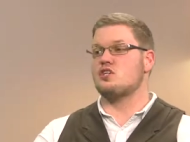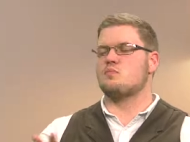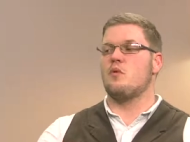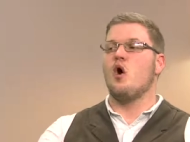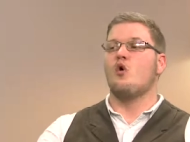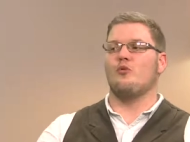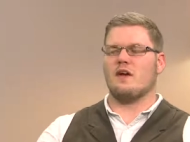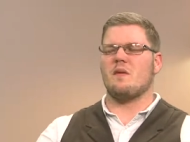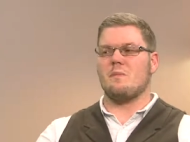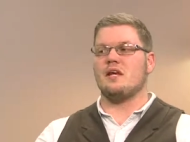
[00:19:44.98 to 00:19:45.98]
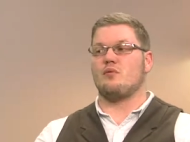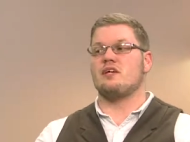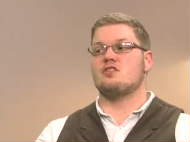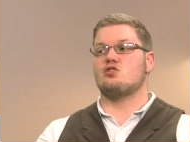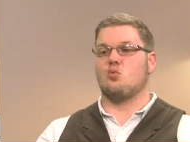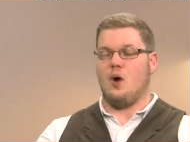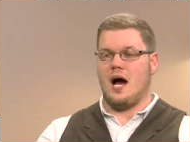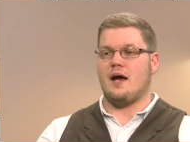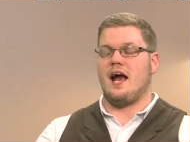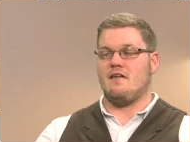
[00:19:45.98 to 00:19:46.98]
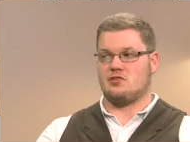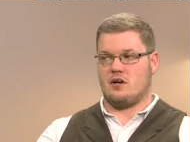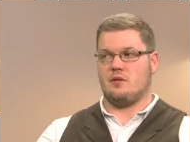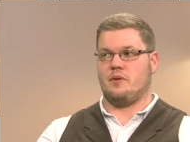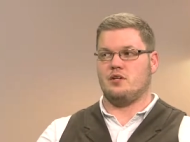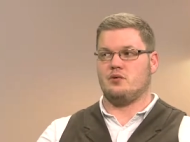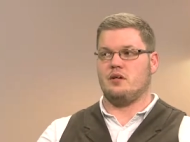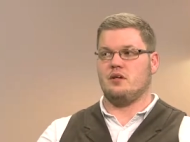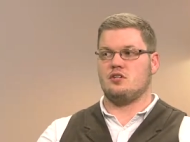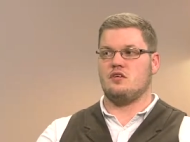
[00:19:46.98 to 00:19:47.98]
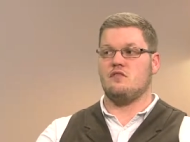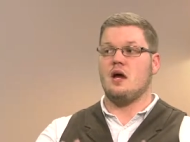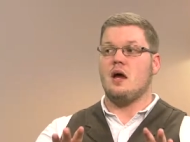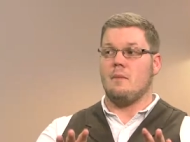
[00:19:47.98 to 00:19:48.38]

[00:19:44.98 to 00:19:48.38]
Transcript: This yeah. is one of the many reasons why I've started the Patriot Initiative,